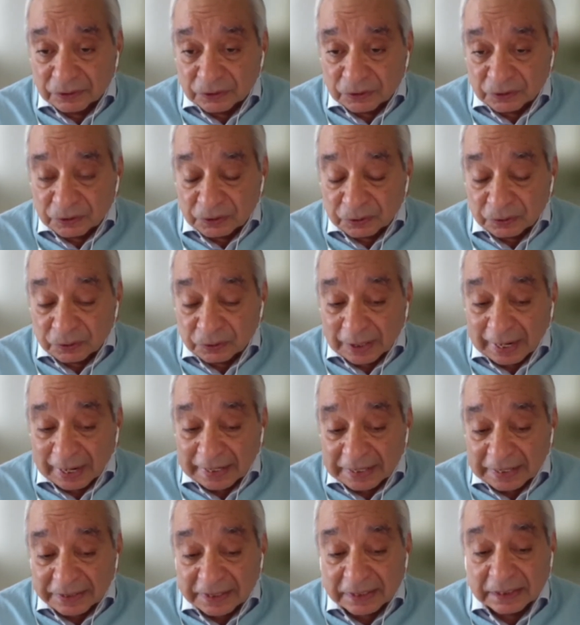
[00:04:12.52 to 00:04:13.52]
Through
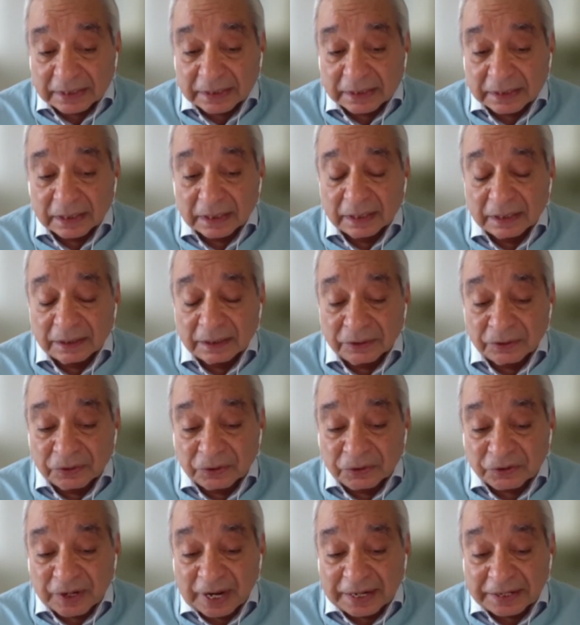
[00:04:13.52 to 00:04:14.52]
another new
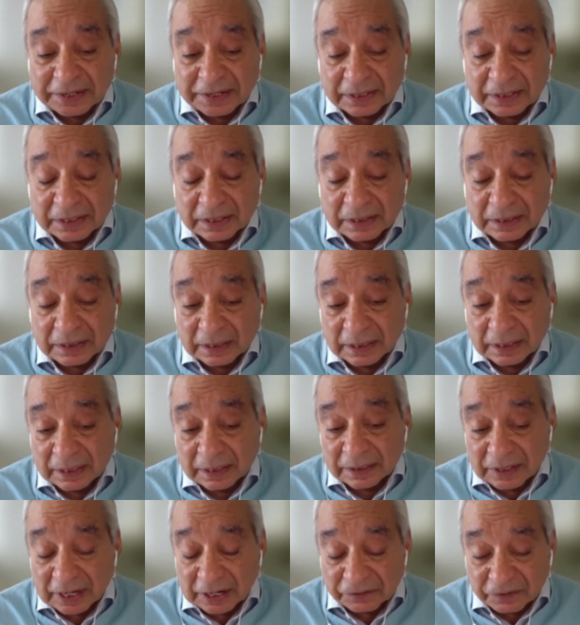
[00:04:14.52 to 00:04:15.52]
center
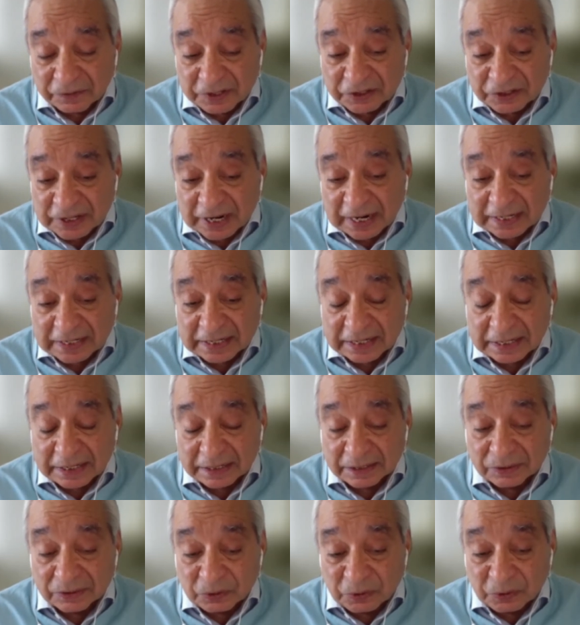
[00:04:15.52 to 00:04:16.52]
that we started
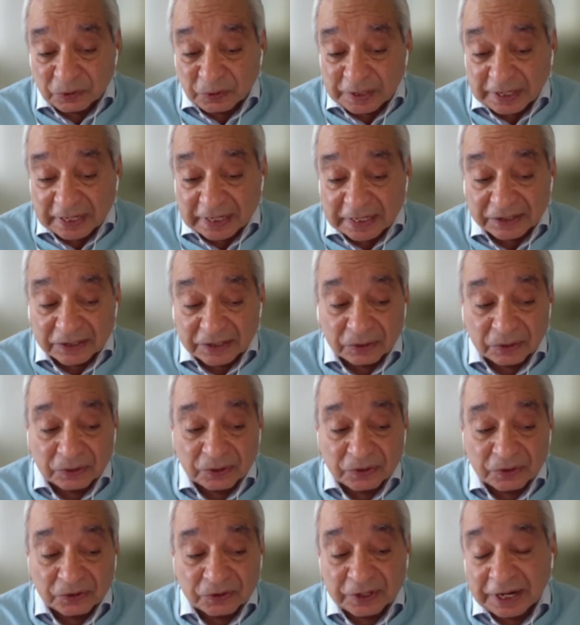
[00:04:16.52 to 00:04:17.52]
2 years ago,
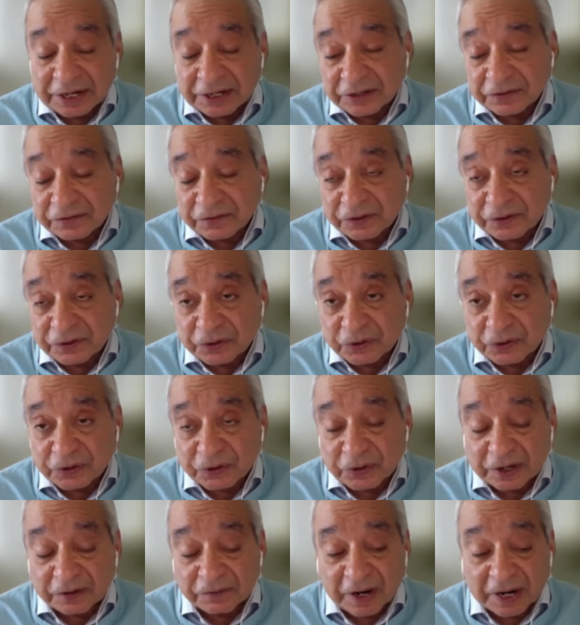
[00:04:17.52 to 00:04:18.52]
Center for
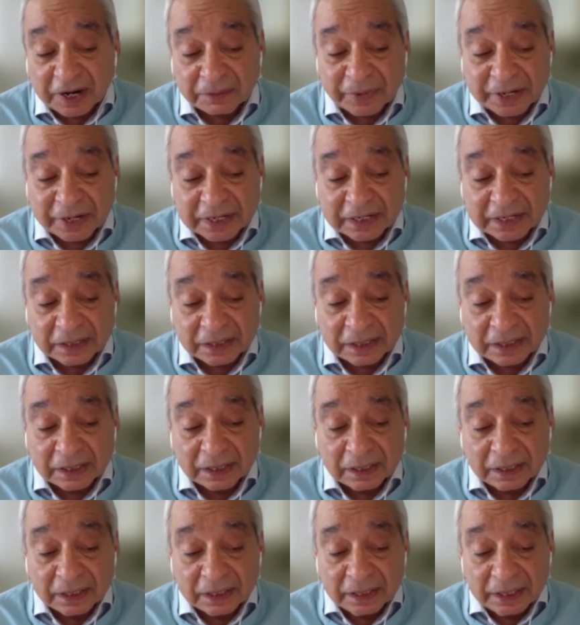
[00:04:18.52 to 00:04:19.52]
Socio-Environmental
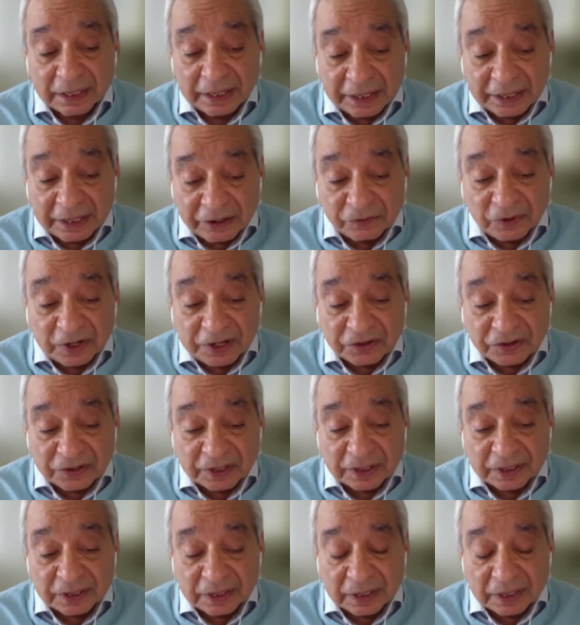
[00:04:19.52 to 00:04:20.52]

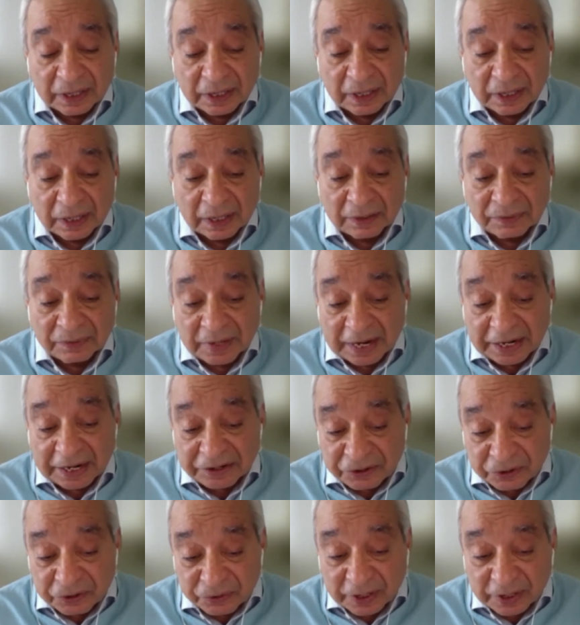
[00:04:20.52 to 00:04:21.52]
Innovation, that
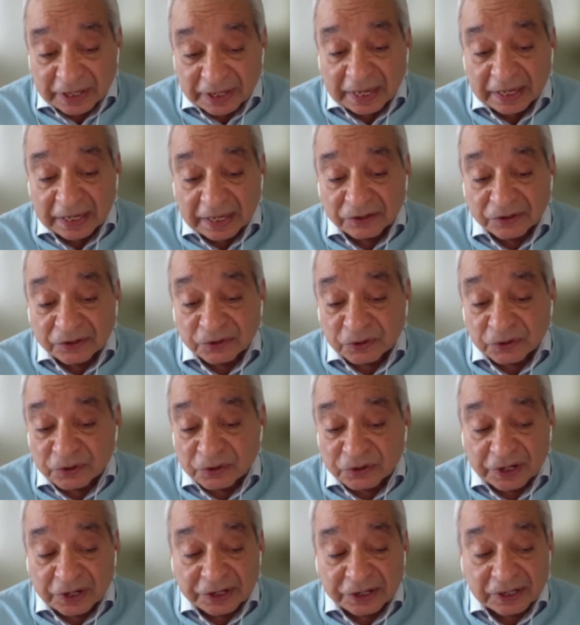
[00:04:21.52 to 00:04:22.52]
you again so
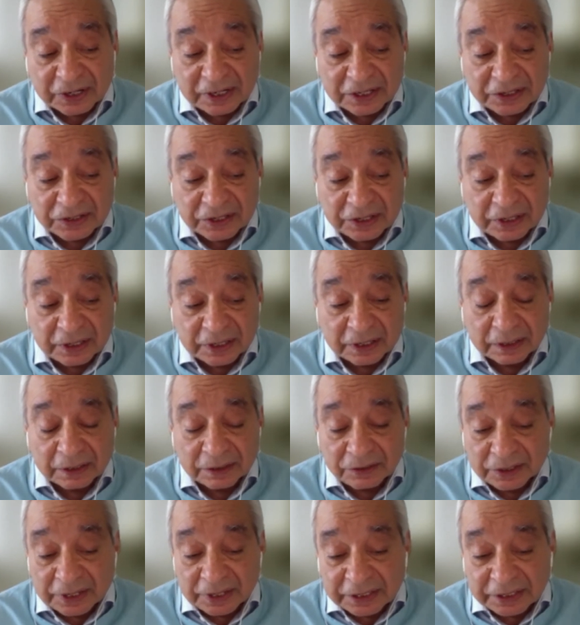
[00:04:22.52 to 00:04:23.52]

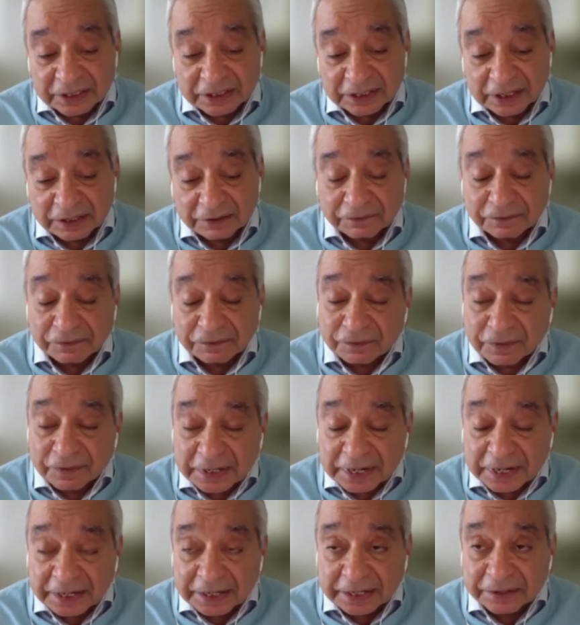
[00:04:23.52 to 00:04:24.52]
generously
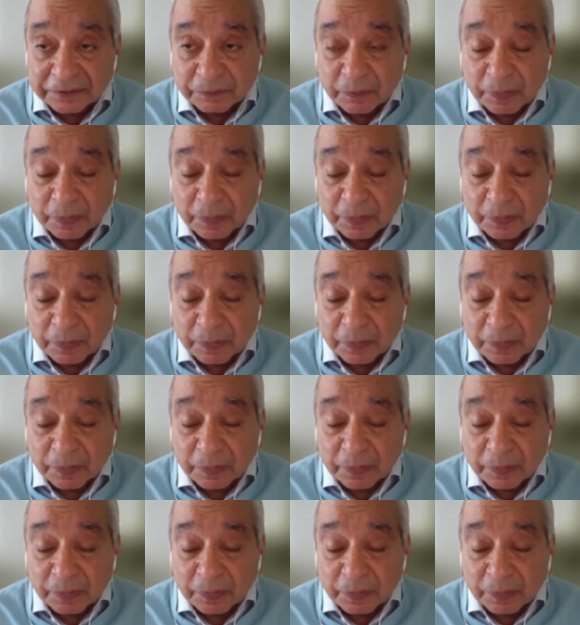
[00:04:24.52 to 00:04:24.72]
funded.